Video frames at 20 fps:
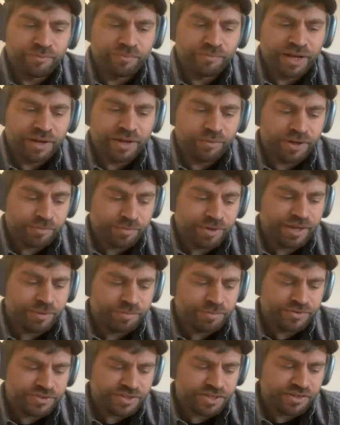one of my
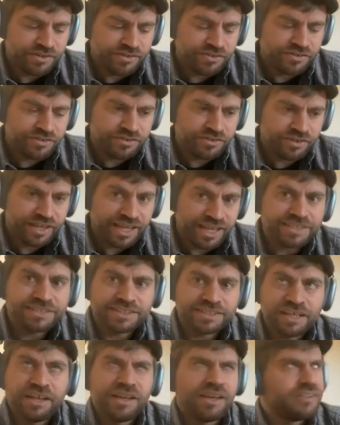episodes.
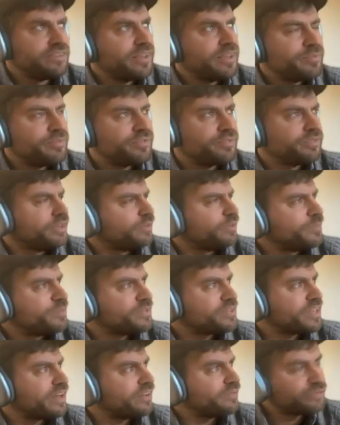Yes, when
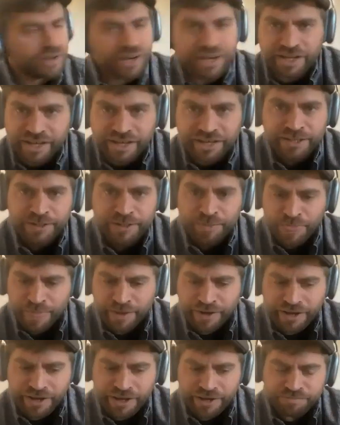was that? Friday.
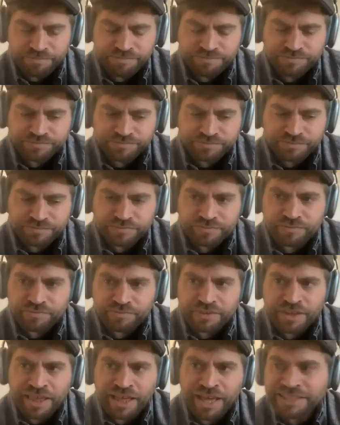And
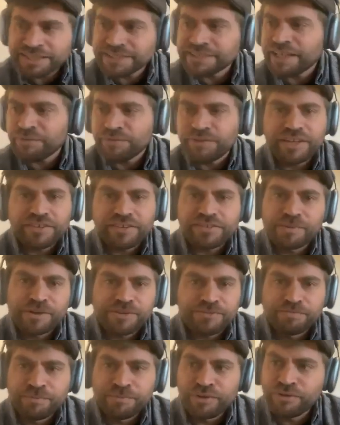it's the
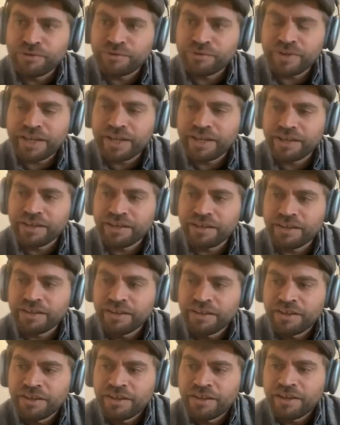most moving.
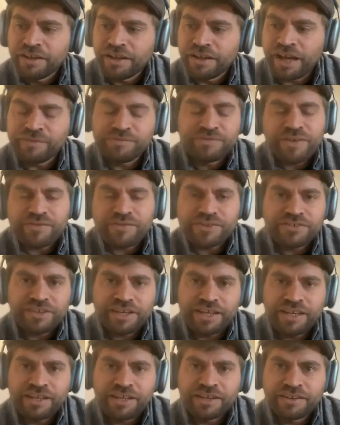I've never
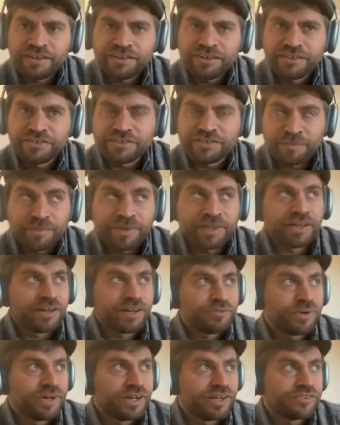seen something
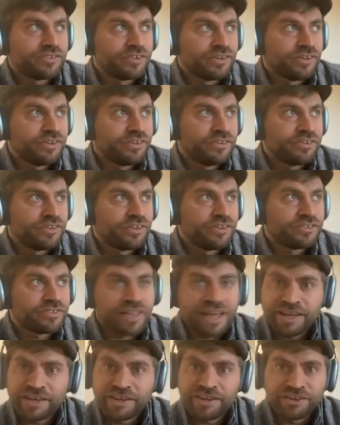I've worked on that's
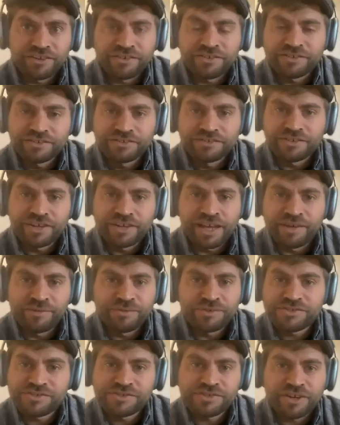that good. And it
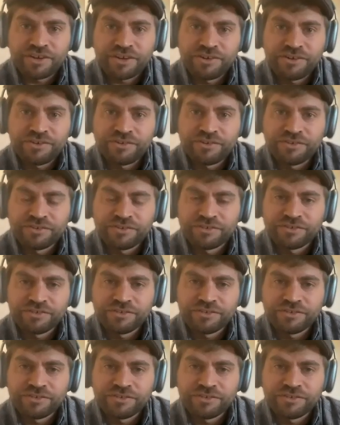was so,